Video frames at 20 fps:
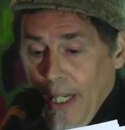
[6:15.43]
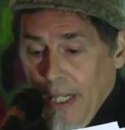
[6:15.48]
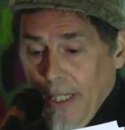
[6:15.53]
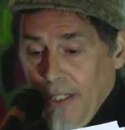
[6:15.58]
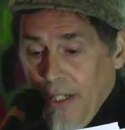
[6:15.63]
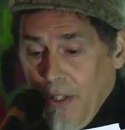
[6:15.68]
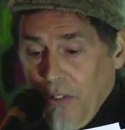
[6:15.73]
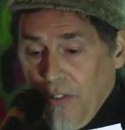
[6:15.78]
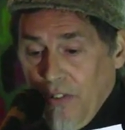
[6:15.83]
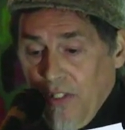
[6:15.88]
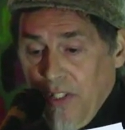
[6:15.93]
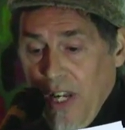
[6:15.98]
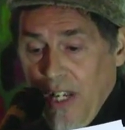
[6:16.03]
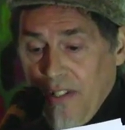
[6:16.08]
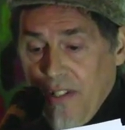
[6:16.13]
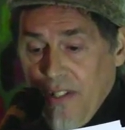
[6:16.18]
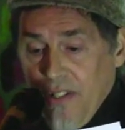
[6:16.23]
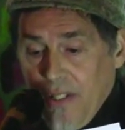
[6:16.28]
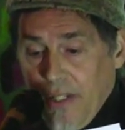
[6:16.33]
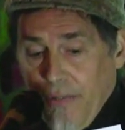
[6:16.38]
in those
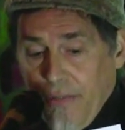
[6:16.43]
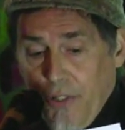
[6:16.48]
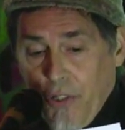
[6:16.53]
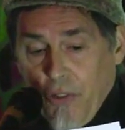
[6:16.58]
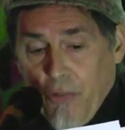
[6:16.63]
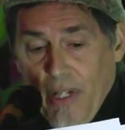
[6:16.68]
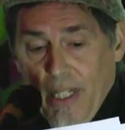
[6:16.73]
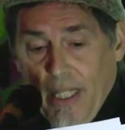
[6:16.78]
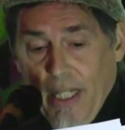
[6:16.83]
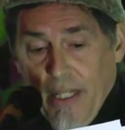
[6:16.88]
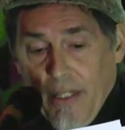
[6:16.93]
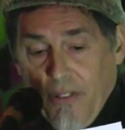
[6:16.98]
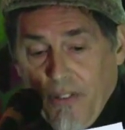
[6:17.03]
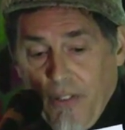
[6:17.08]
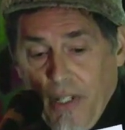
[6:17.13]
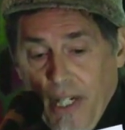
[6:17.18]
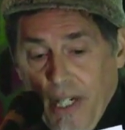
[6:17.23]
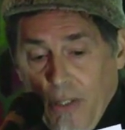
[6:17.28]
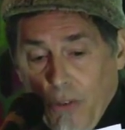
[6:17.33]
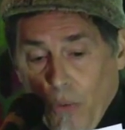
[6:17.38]
dozens of shrinking
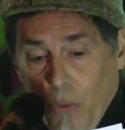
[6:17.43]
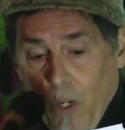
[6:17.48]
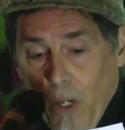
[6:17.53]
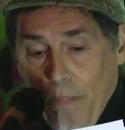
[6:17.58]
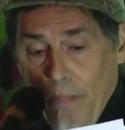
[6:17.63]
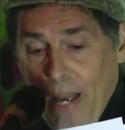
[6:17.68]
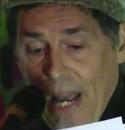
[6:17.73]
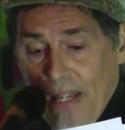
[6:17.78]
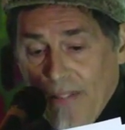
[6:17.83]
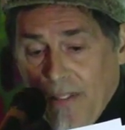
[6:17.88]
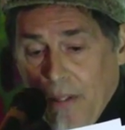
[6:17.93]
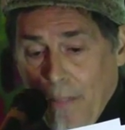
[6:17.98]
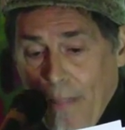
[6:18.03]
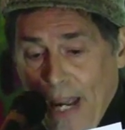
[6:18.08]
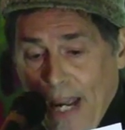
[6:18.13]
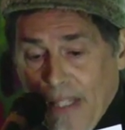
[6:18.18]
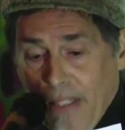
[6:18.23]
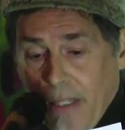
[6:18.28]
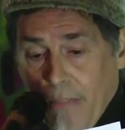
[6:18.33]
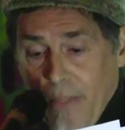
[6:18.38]
cities where mass
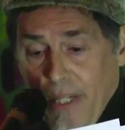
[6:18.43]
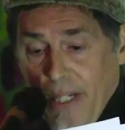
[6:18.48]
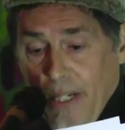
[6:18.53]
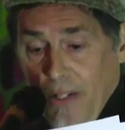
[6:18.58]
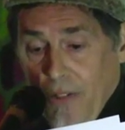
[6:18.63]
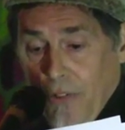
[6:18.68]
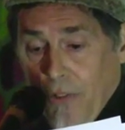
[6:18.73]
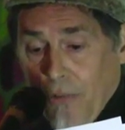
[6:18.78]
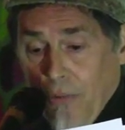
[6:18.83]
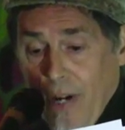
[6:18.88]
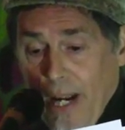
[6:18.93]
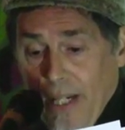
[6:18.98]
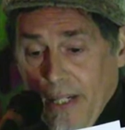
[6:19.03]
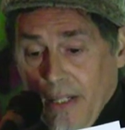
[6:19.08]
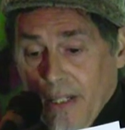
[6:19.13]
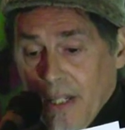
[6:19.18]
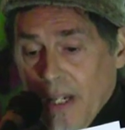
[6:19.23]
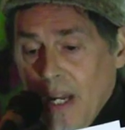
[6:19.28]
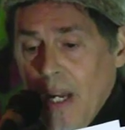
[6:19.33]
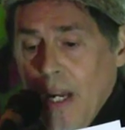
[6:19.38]
abandonment was
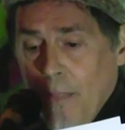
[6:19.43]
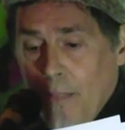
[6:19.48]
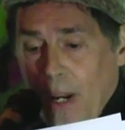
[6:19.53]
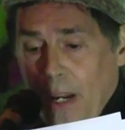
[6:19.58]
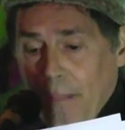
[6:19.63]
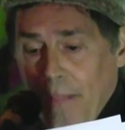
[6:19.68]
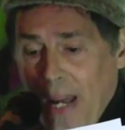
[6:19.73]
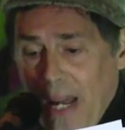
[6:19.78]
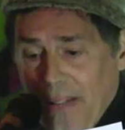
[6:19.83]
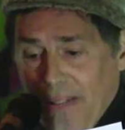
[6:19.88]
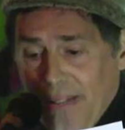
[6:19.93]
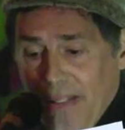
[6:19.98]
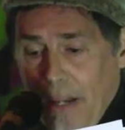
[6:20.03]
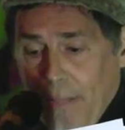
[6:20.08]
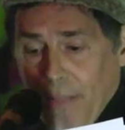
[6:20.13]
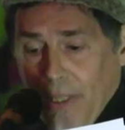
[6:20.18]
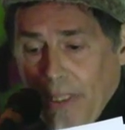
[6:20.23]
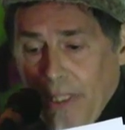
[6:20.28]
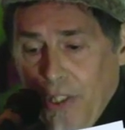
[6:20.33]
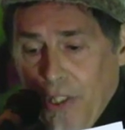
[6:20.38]
threatened by mass
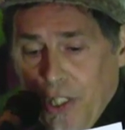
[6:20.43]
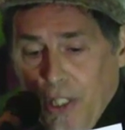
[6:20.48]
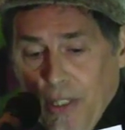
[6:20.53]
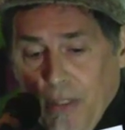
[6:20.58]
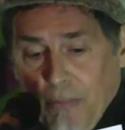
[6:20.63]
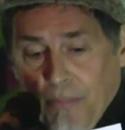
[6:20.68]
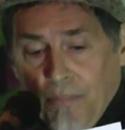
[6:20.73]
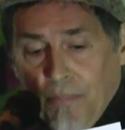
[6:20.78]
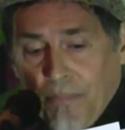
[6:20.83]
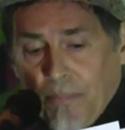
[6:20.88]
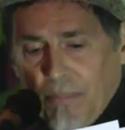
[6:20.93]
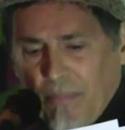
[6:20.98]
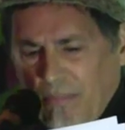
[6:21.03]
demolition.